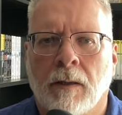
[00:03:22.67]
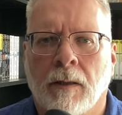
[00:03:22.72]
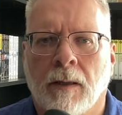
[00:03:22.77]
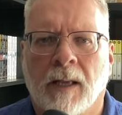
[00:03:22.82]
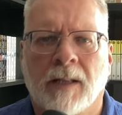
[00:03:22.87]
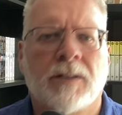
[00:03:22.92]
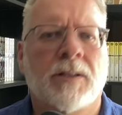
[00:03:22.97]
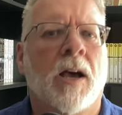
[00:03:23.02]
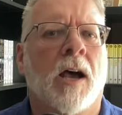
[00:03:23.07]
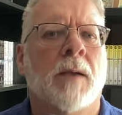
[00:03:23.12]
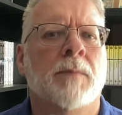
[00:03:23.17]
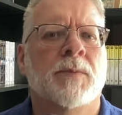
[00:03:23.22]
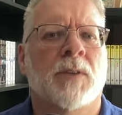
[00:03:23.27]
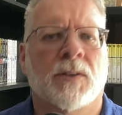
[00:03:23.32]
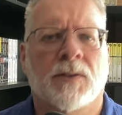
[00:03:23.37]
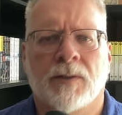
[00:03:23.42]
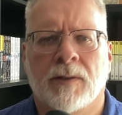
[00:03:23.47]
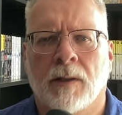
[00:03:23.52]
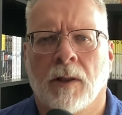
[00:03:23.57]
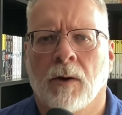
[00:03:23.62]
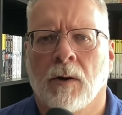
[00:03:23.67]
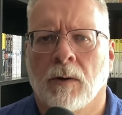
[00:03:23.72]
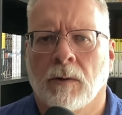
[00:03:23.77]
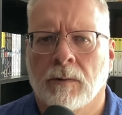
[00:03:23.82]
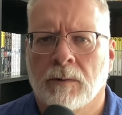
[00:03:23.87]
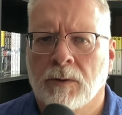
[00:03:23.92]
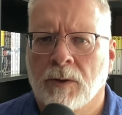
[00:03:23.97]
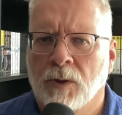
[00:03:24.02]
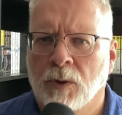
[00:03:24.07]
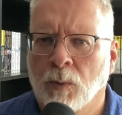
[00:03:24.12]
At times it's
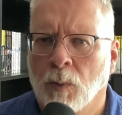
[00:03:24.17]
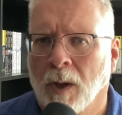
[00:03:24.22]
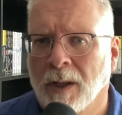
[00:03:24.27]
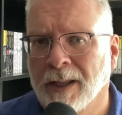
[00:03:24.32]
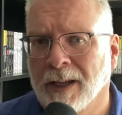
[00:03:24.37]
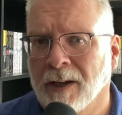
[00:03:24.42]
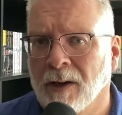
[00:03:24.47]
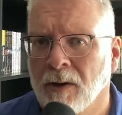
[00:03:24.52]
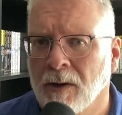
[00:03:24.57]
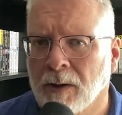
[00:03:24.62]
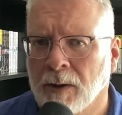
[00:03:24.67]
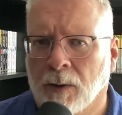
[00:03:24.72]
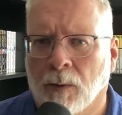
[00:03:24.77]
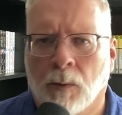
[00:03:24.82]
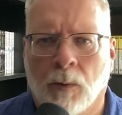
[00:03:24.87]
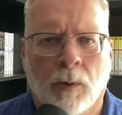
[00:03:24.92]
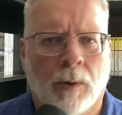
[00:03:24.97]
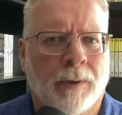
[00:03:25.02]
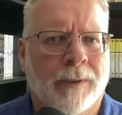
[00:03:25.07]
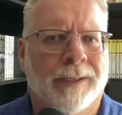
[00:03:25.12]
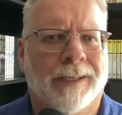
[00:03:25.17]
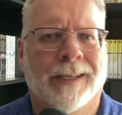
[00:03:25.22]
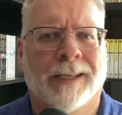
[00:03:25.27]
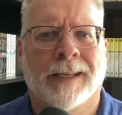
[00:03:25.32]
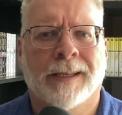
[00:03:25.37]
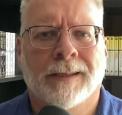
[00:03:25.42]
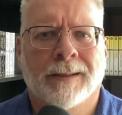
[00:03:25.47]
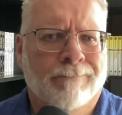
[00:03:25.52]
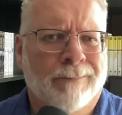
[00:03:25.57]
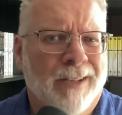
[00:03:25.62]
slow, dwelling on
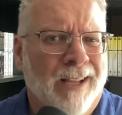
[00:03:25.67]
quirky